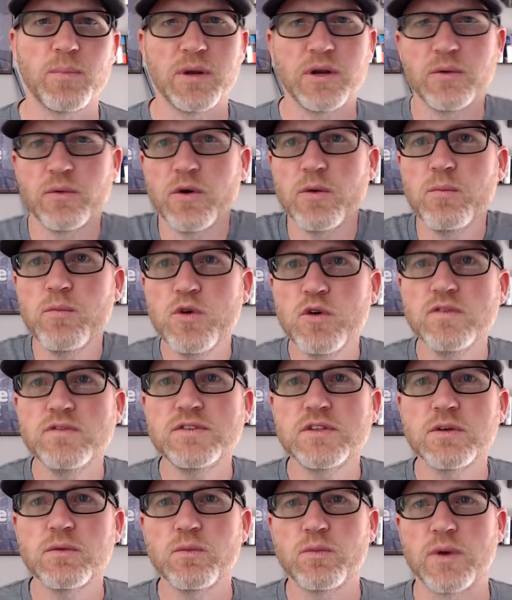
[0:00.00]
but it
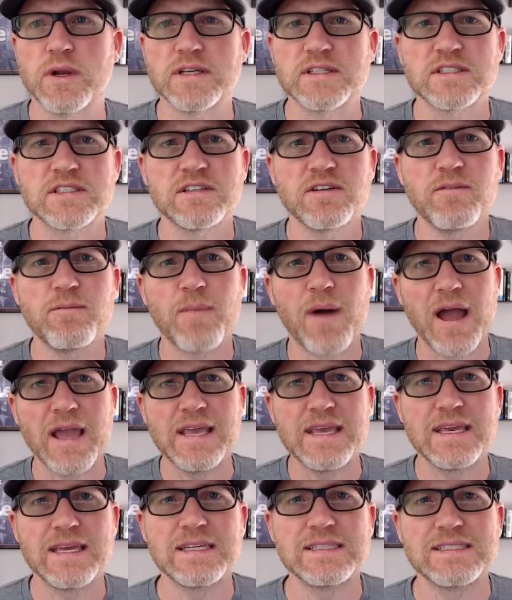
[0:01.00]
removes the risks of my
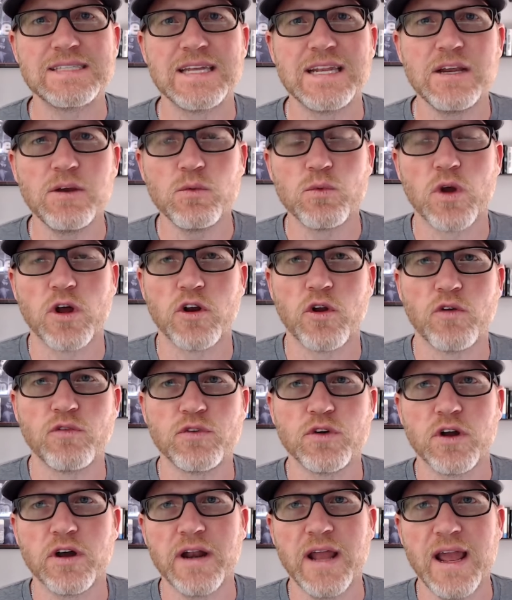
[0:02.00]
kids getting run
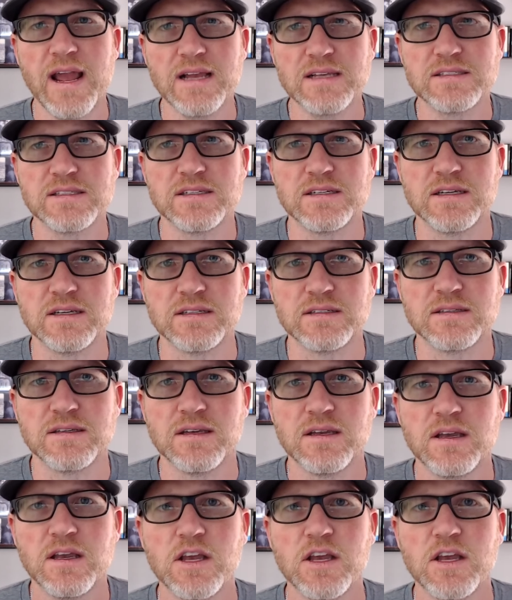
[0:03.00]
over on accident.